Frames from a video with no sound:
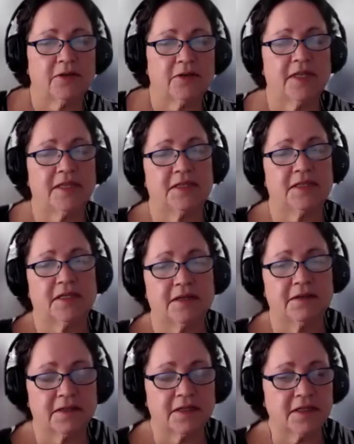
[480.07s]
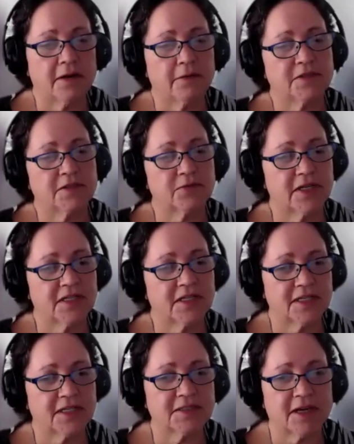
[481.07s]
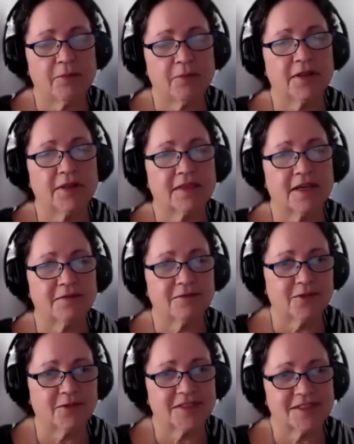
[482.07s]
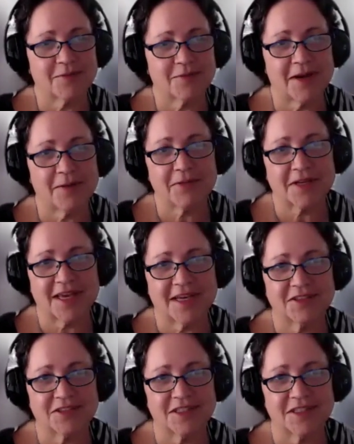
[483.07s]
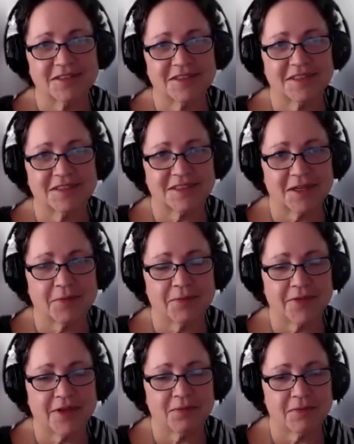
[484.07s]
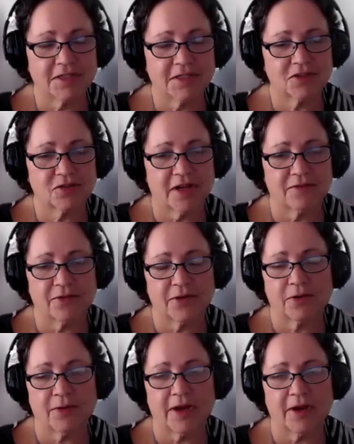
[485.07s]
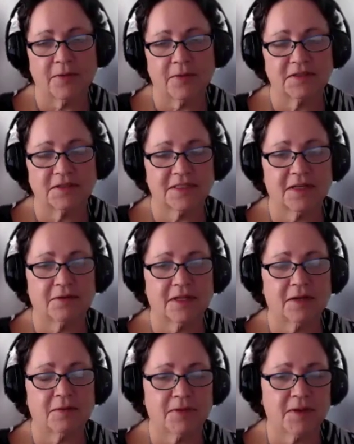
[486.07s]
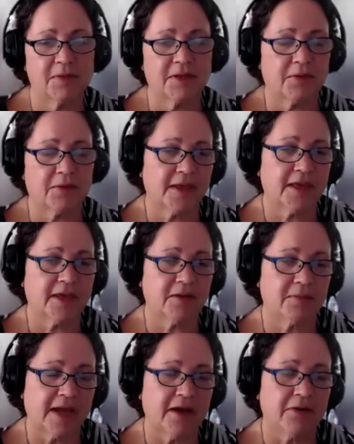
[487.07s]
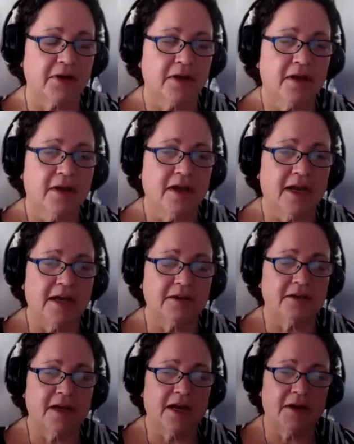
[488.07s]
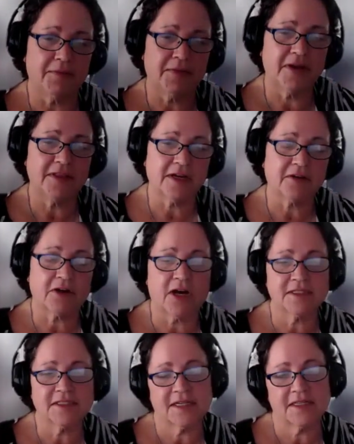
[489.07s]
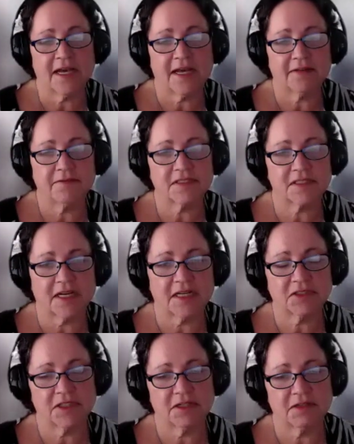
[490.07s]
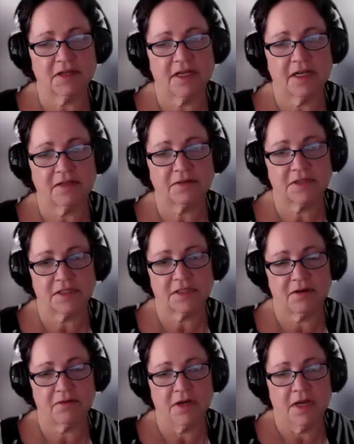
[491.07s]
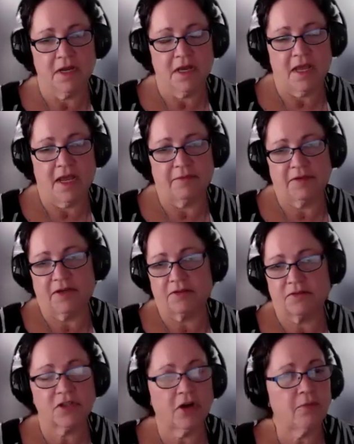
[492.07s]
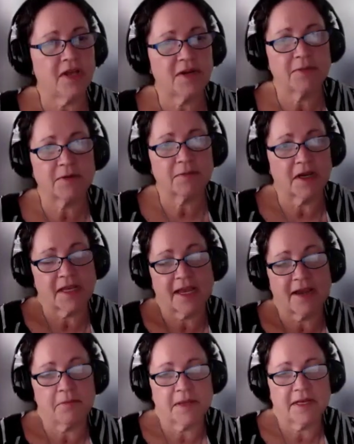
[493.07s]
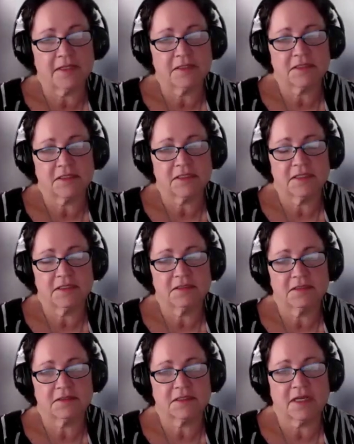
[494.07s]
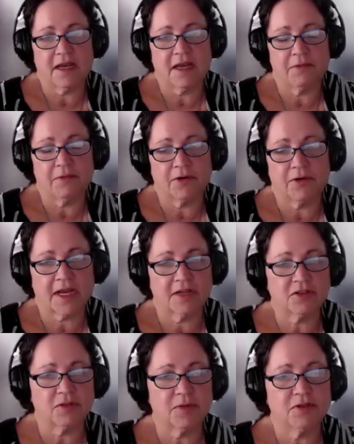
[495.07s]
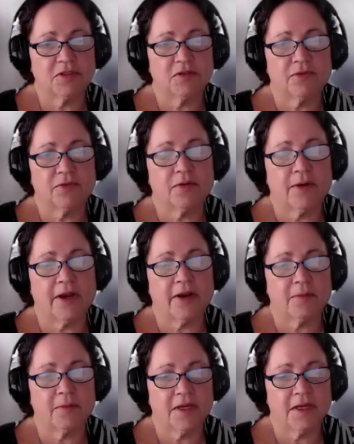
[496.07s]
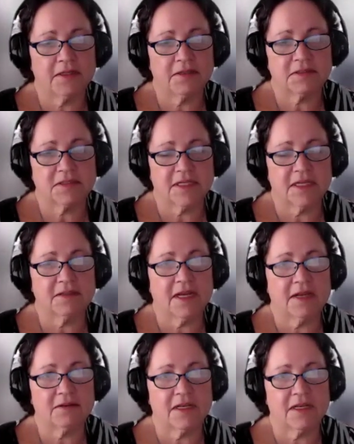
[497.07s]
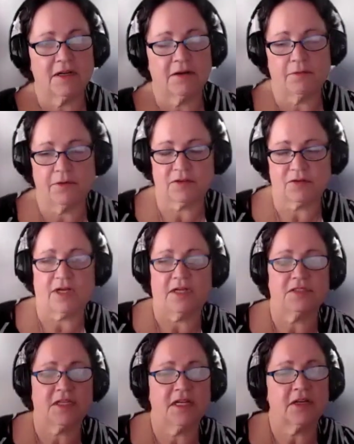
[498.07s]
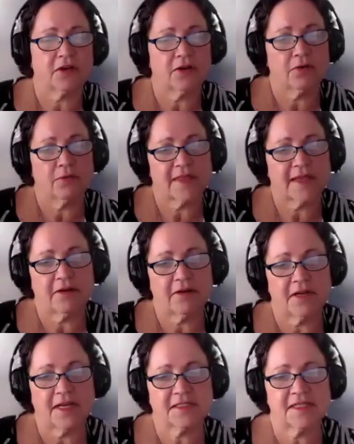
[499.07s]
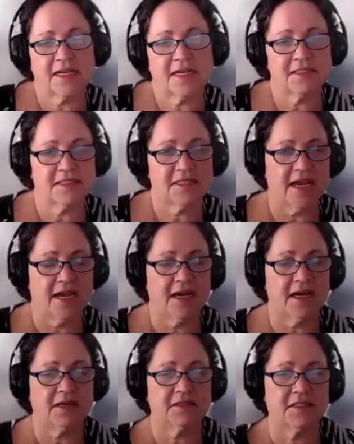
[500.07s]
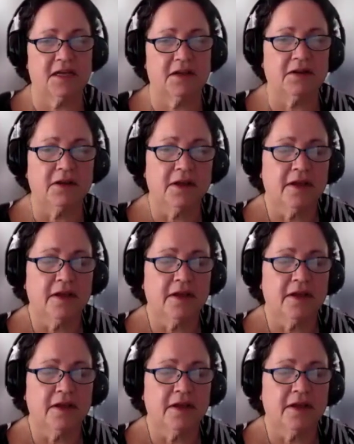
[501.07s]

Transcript: the way that the law was written, it does come with some complications and some administrative requirements that people are thinking about, and that are causing a lot of discussion. So there's no minimum account balances or contribution requirements, and that withdrawals can occur without an excise tax, and